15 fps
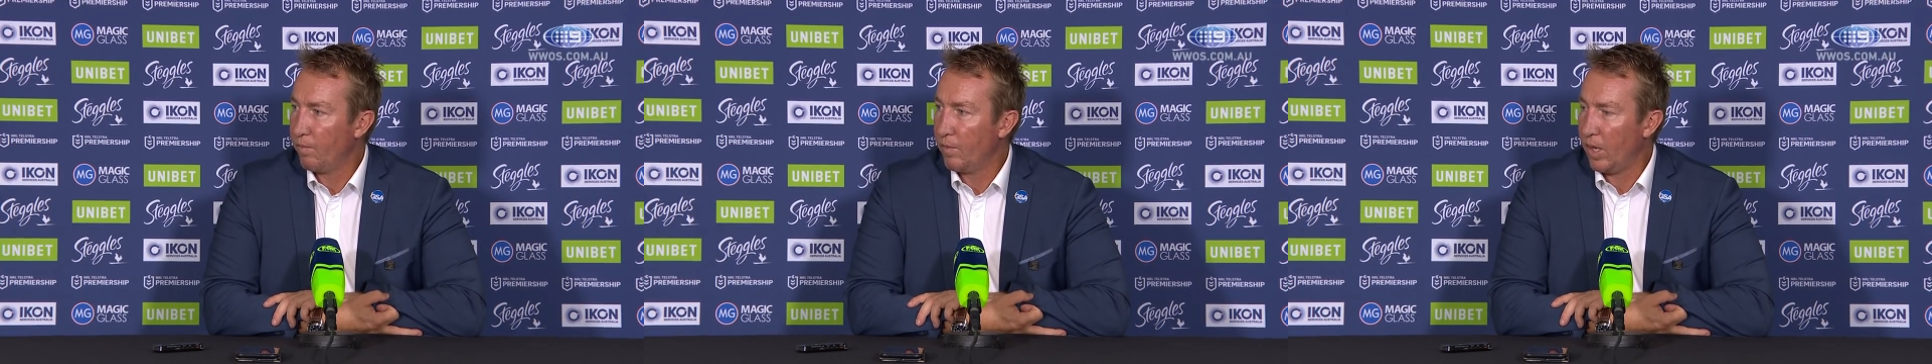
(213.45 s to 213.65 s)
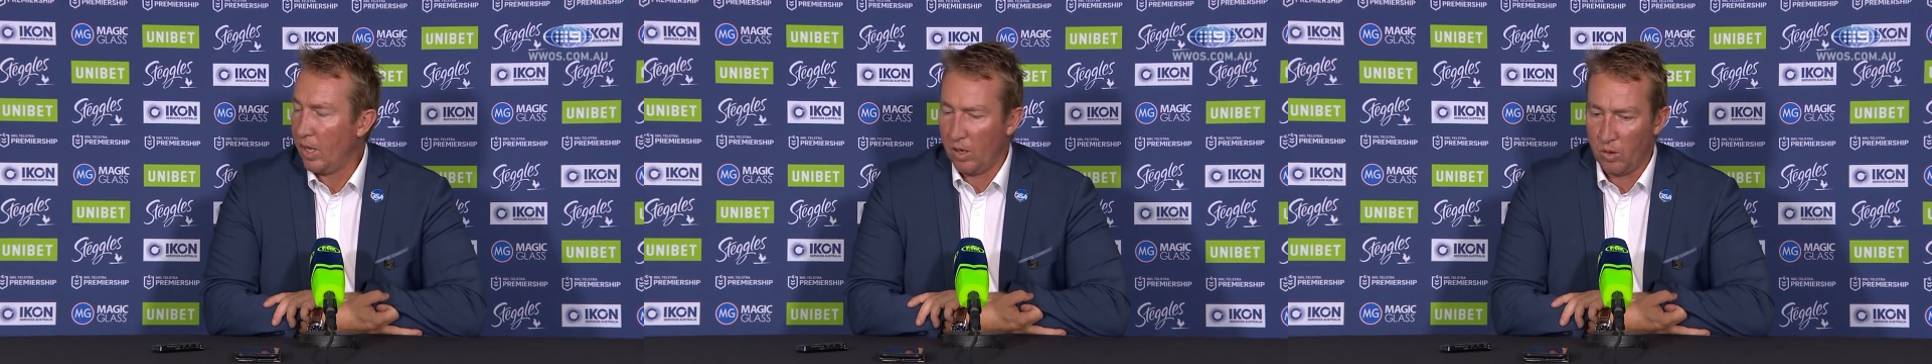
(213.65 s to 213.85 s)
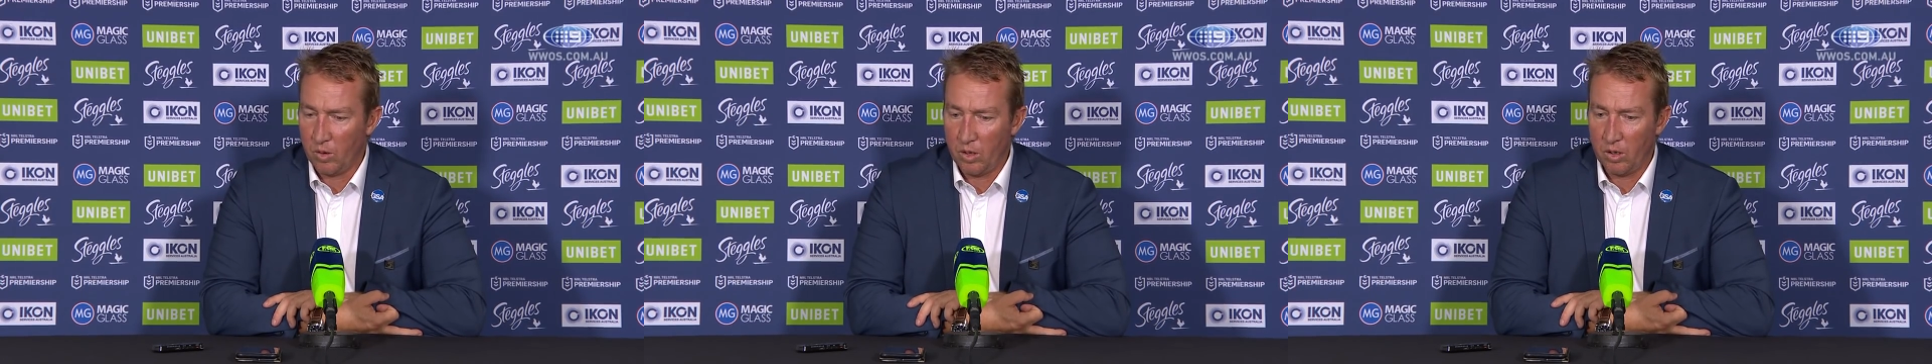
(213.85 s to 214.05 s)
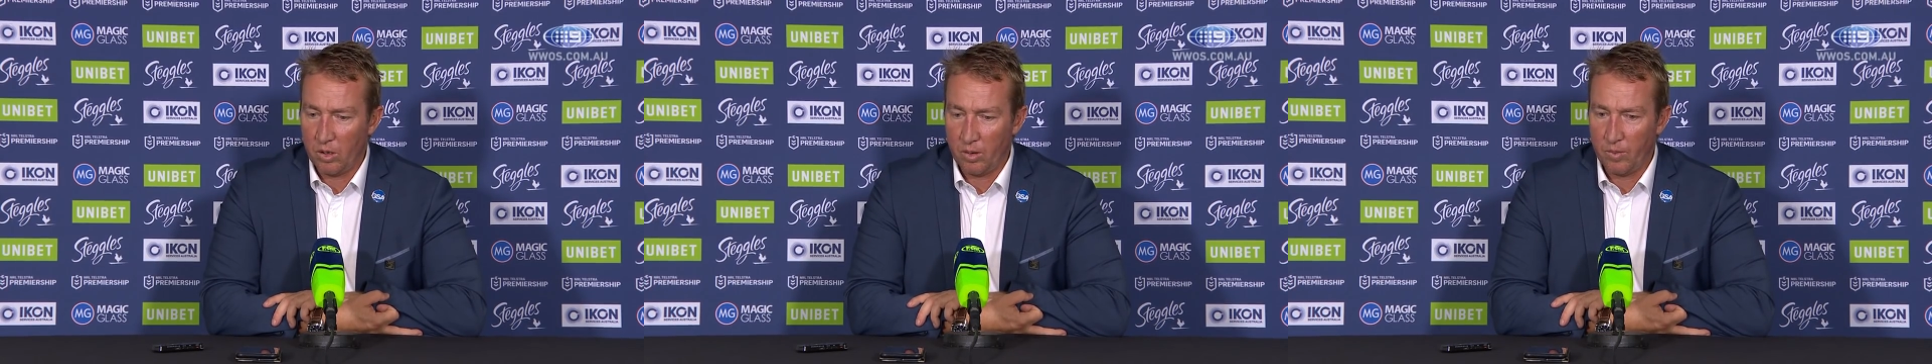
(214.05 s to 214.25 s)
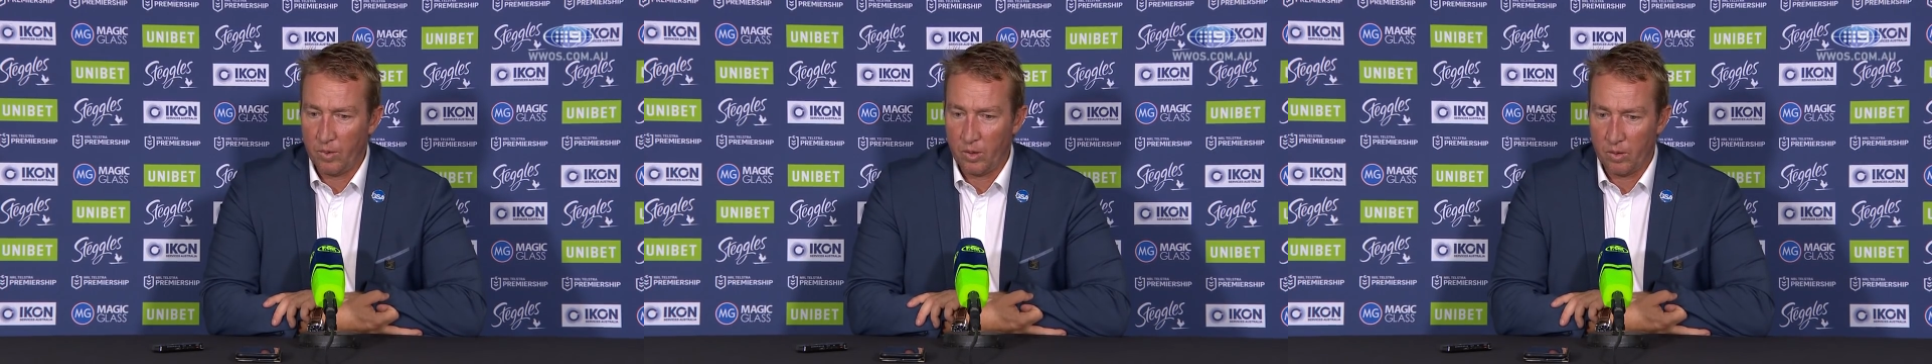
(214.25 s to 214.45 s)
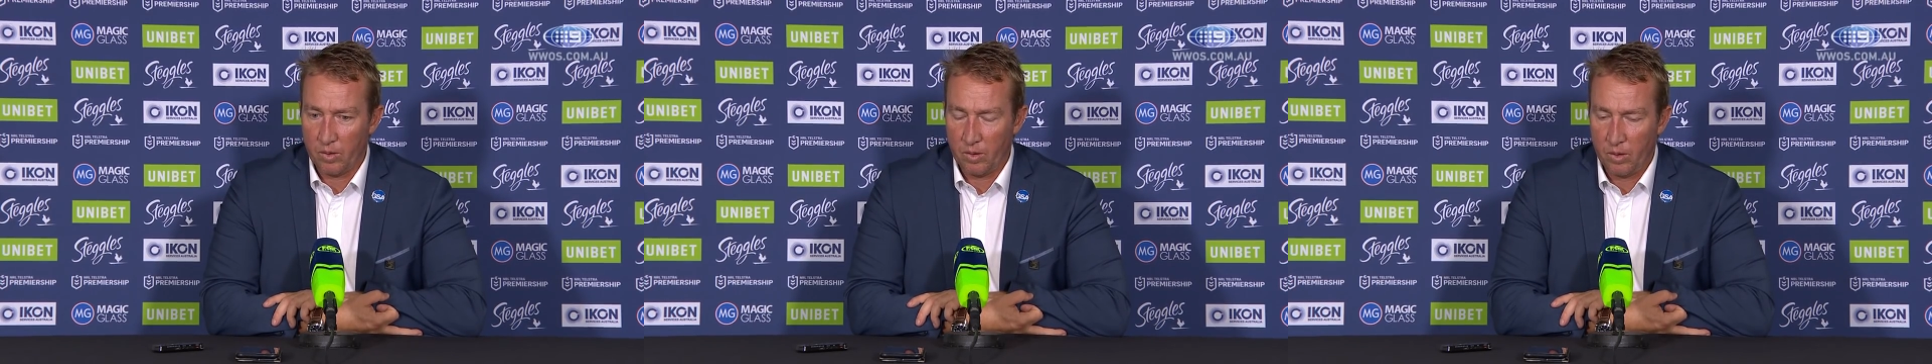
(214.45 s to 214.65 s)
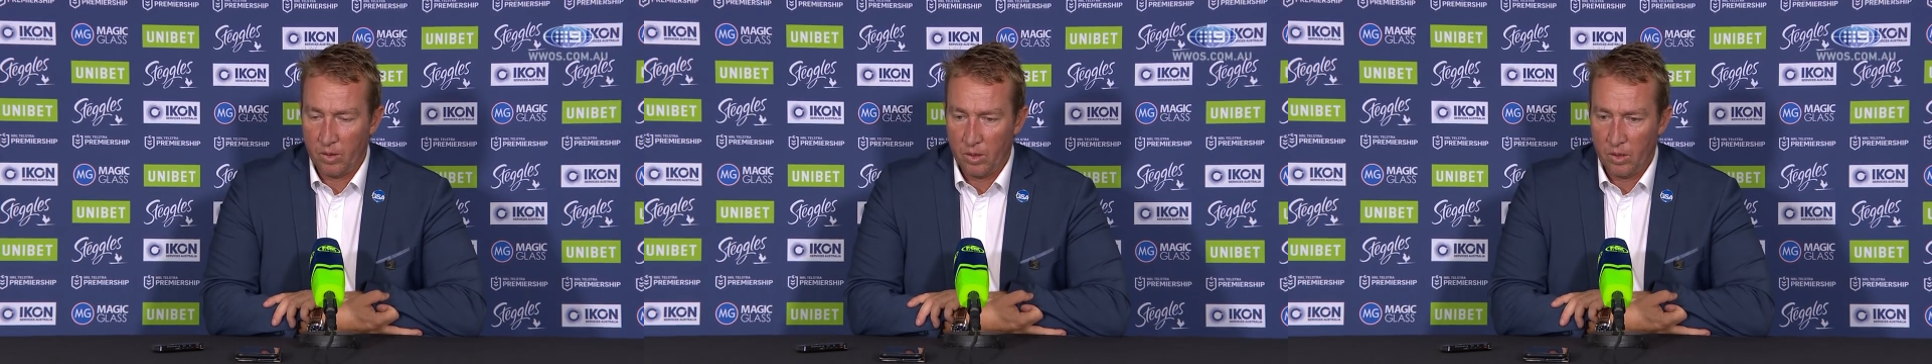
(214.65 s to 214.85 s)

Yeah. Yeah. Look, I'm not.